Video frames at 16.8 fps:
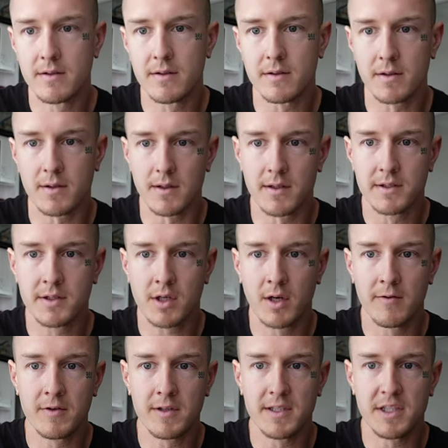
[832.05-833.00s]
So let's go
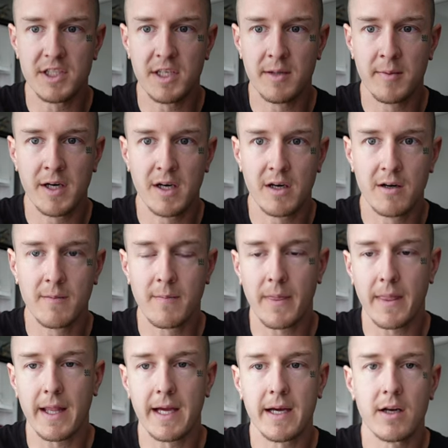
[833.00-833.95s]
over to Gmail
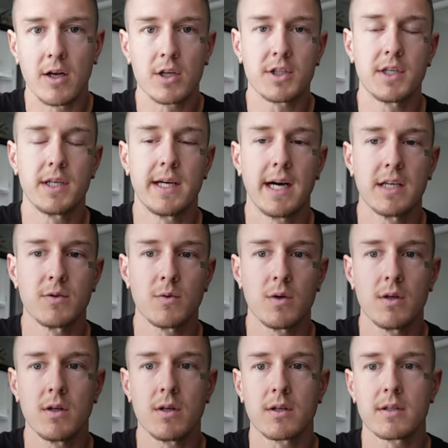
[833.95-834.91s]
and I'll show you guys what
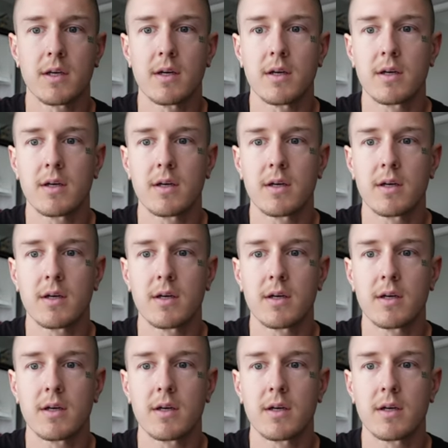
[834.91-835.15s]
it looks like.